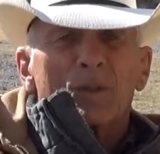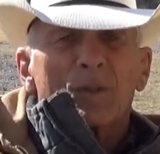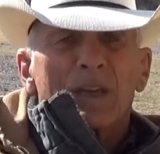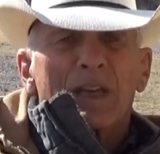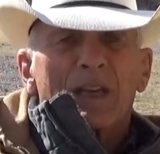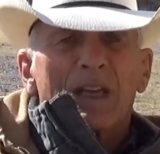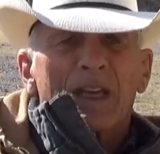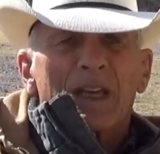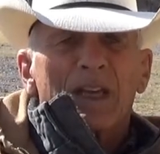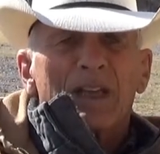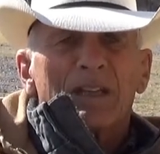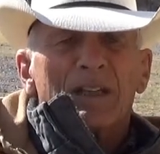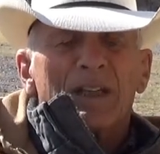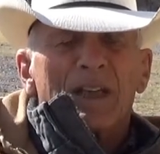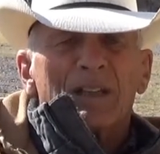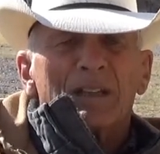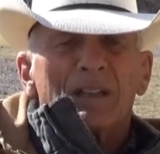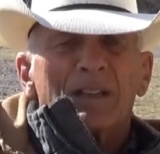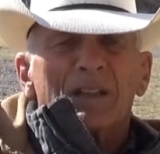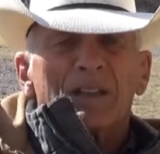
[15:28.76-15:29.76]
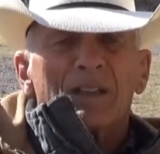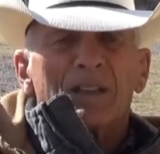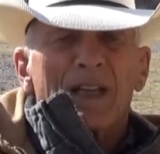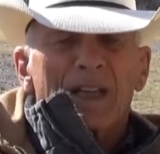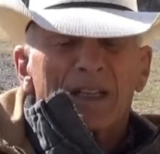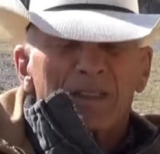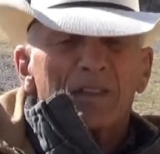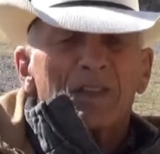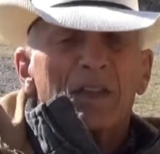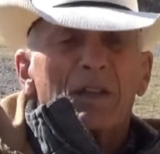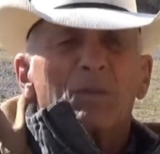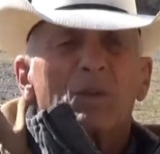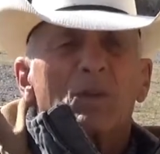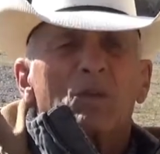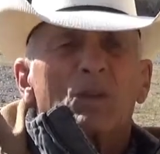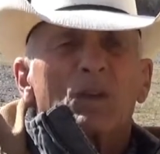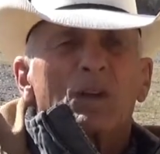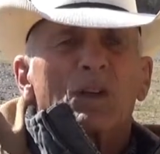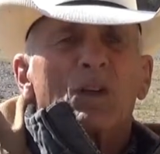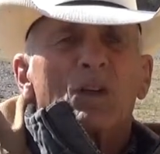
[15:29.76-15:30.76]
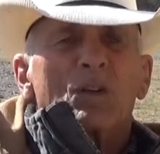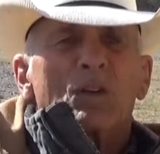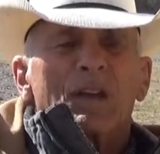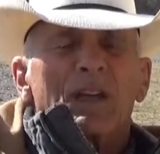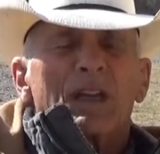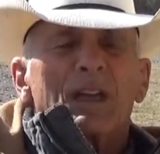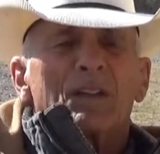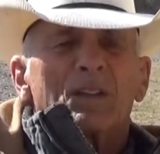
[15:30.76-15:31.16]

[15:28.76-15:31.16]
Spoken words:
the hay, and that seemed to work okay